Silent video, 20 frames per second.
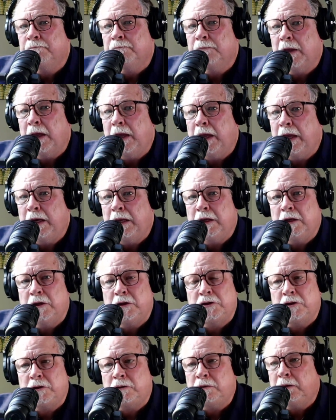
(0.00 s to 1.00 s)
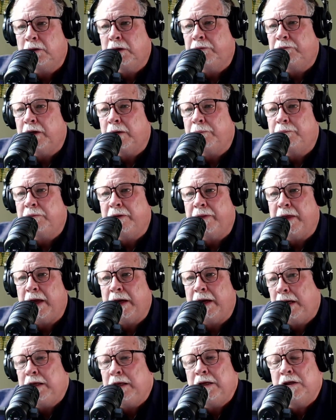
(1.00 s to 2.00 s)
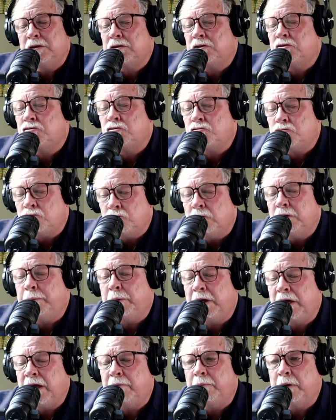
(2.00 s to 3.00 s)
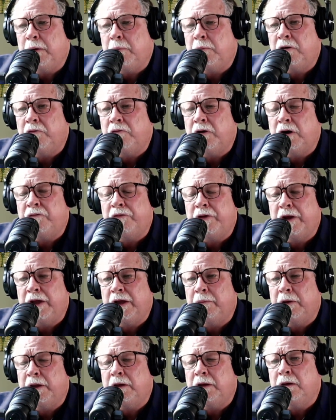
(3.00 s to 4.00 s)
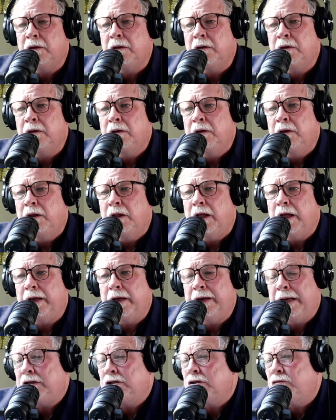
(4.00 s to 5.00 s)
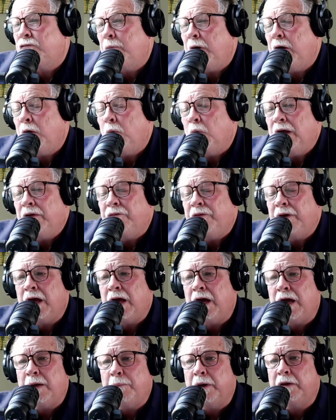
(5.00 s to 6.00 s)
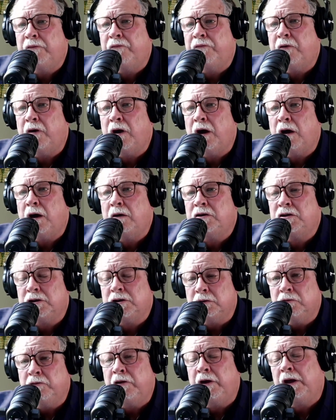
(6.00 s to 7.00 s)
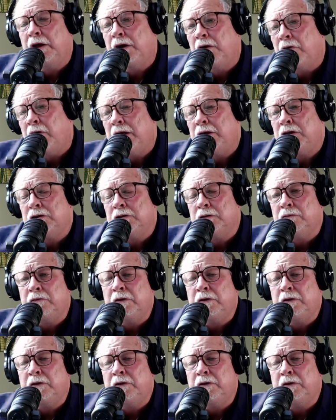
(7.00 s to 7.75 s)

And he has sure lived up to that. And he has truly become a member of our family, not just for my wife and I, but for our children and grandchildren.